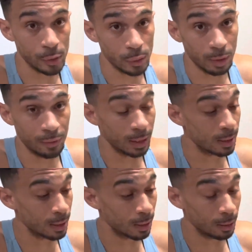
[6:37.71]
So if it
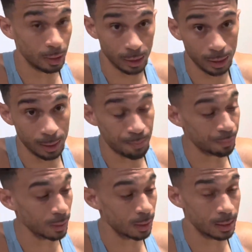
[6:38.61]
can look good,
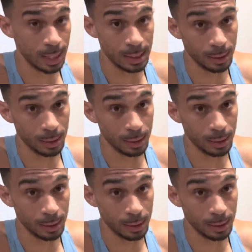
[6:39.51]
taste